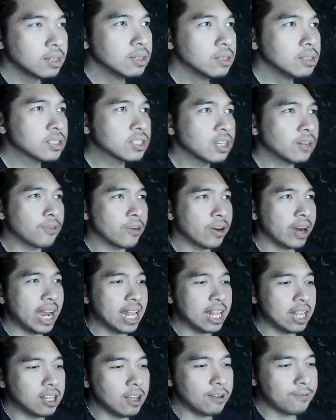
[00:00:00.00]
So for
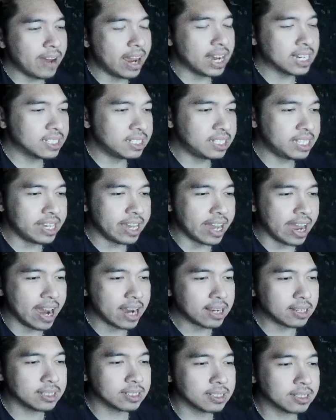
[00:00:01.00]
ln of x
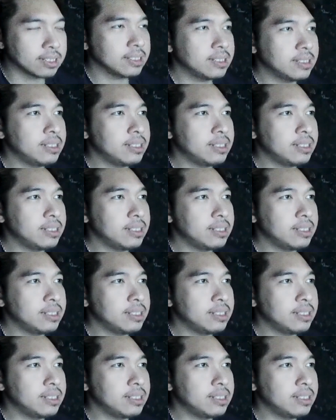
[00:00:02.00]
dx,